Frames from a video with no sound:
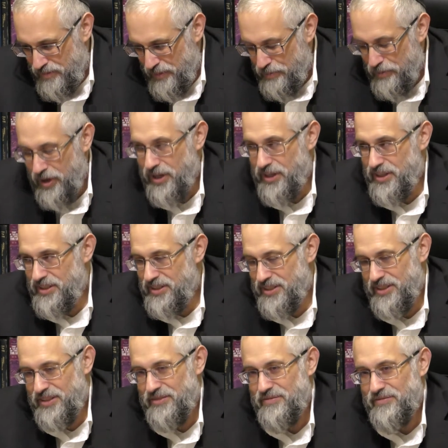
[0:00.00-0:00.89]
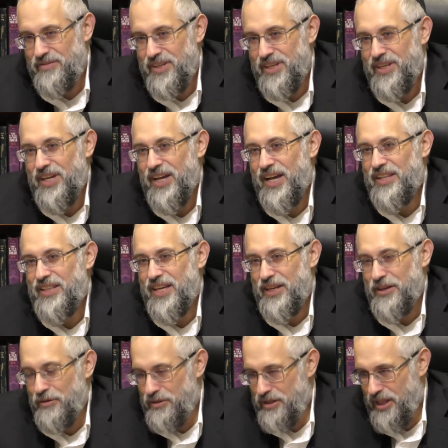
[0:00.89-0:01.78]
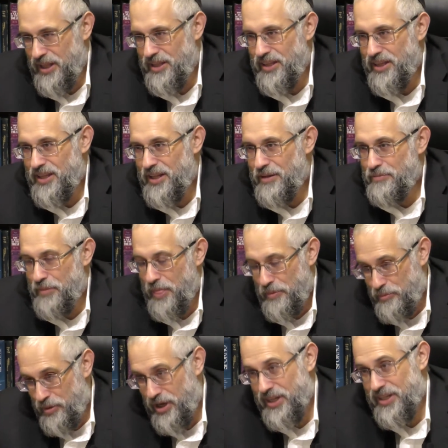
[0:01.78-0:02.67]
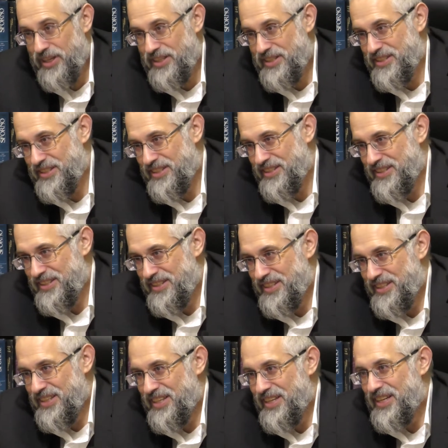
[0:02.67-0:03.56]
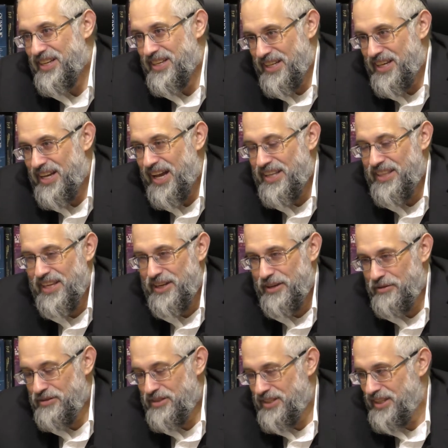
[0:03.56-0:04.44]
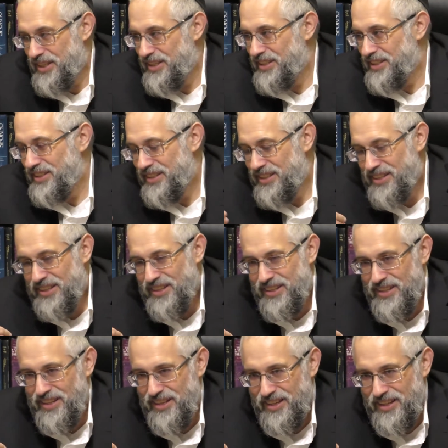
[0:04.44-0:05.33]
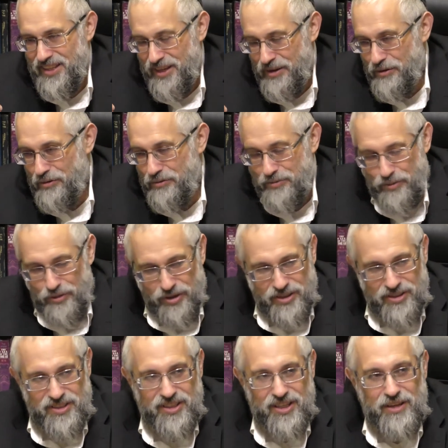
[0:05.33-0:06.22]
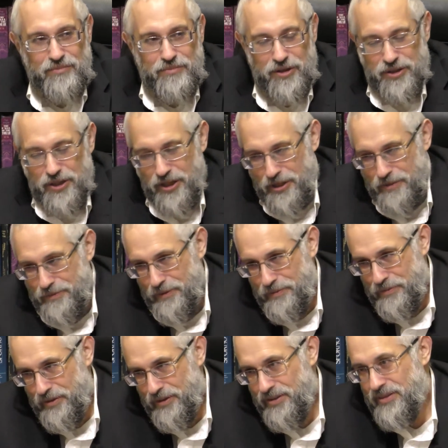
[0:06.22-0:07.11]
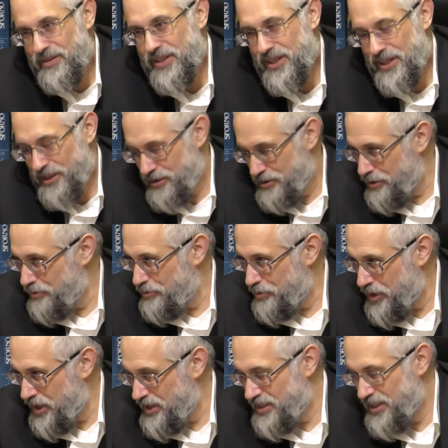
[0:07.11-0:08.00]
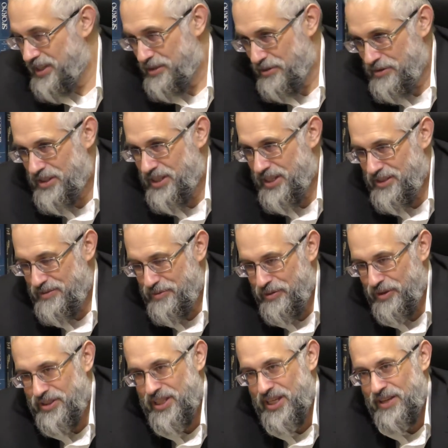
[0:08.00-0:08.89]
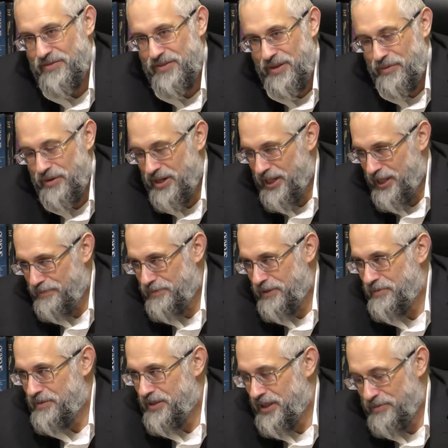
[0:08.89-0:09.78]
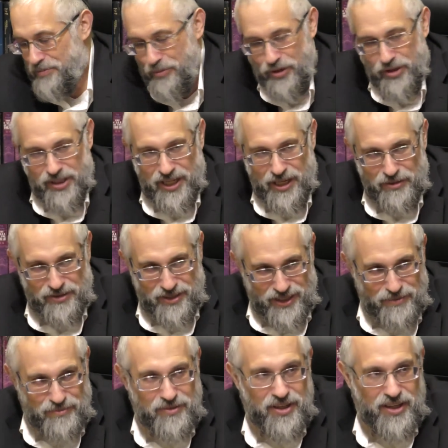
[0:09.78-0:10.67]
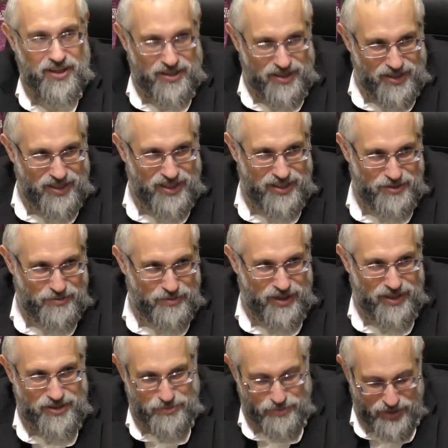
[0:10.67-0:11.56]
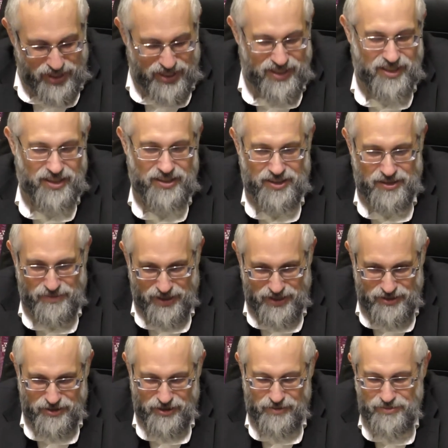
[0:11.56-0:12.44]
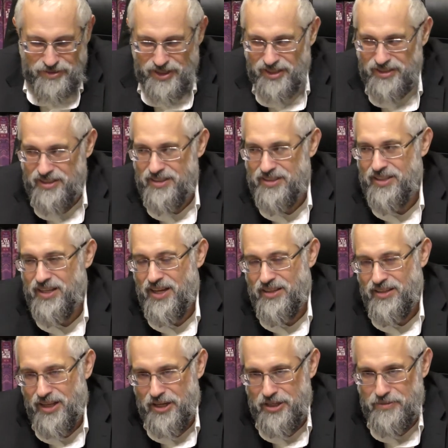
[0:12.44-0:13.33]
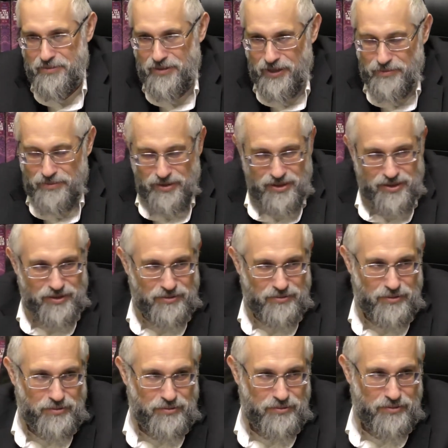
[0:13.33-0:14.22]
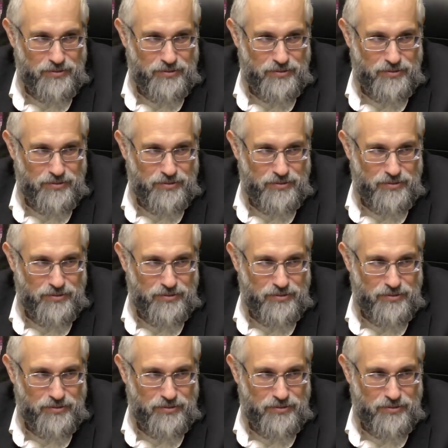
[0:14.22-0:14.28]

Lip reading: biased, and biased, and they don't see their own faults. But the other people, they're good friends, they do see his faults, and if they want to help him, they'll point it out to him in the right way, under the right circumstances, that he should be able to